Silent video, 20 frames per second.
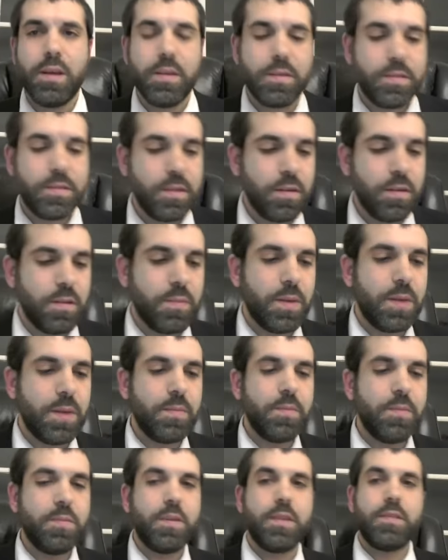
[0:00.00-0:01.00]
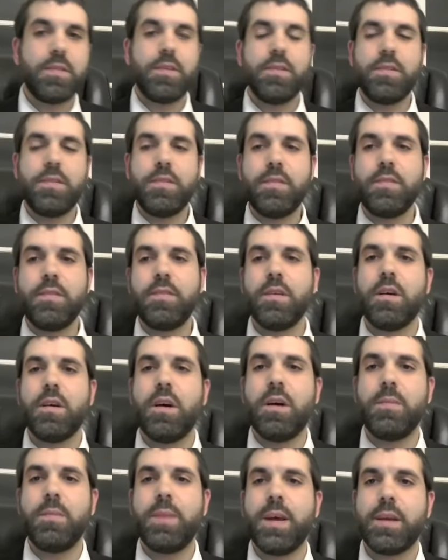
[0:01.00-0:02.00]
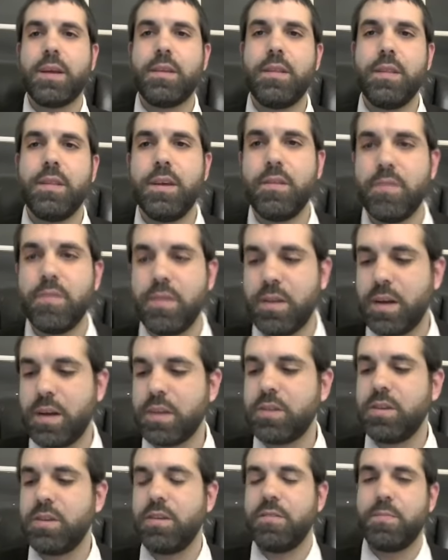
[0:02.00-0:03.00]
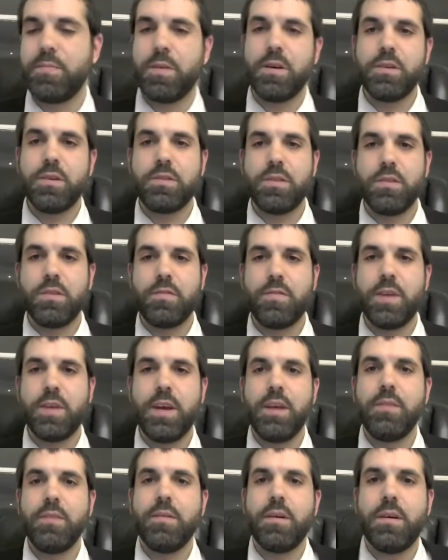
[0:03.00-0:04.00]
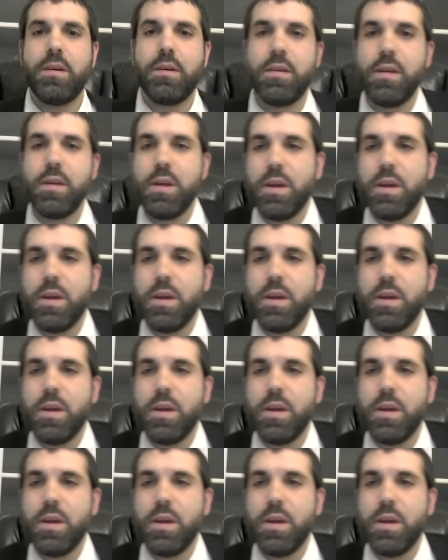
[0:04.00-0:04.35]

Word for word: So the Malbim says this is a callback to the introduction of Parshas Ve'era,